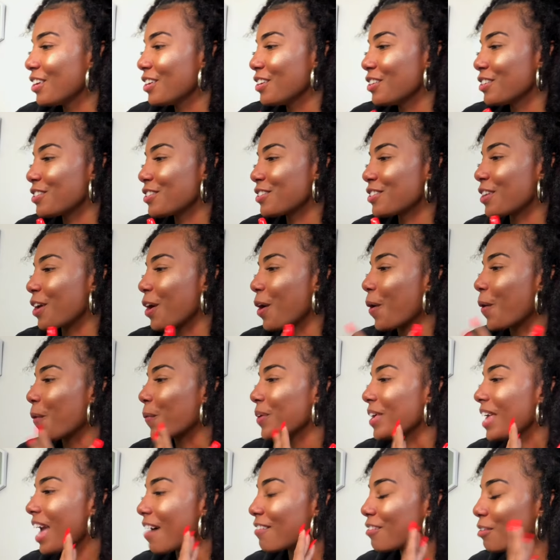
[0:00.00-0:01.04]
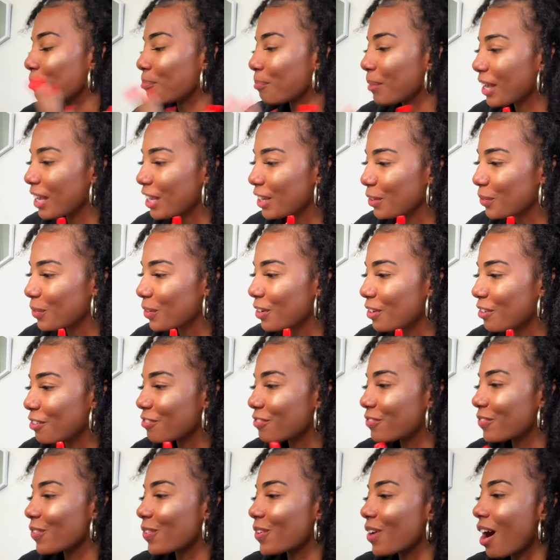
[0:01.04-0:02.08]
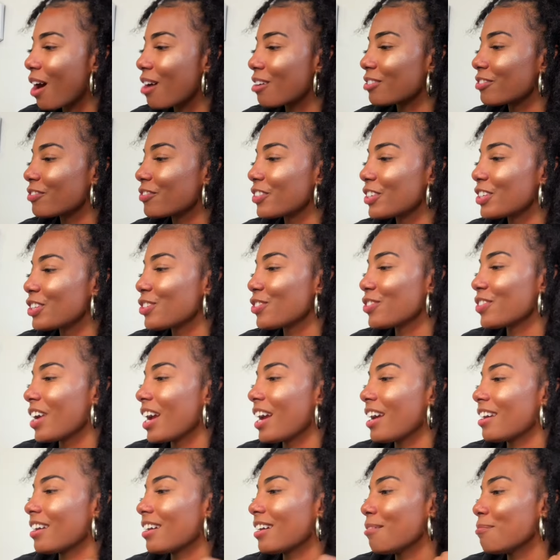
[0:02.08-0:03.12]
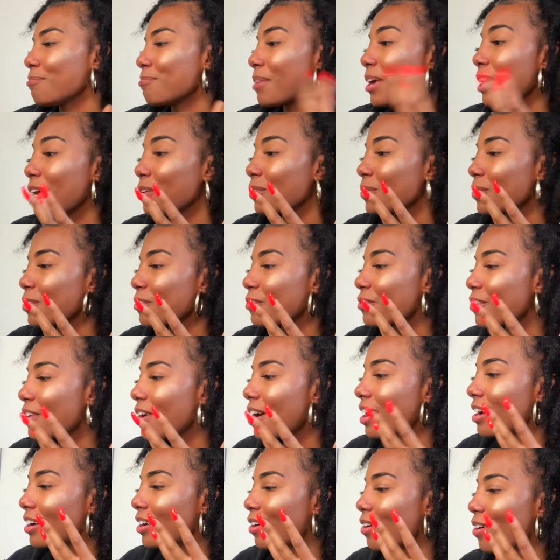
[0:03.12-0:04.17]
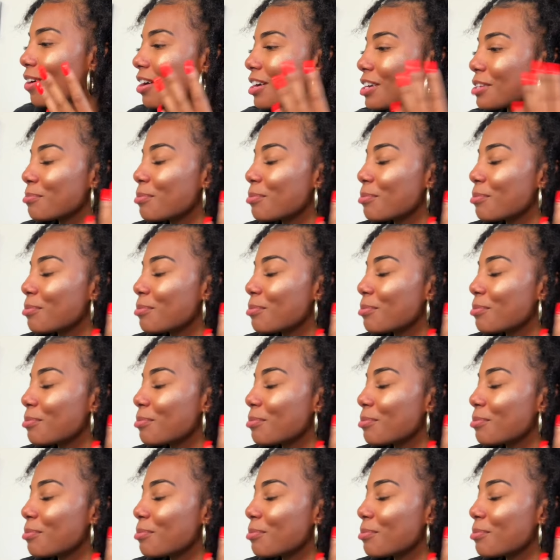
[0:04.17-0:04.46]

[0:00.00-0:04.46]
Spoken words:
So we have a manual for our refrigerator, a manual for our cars,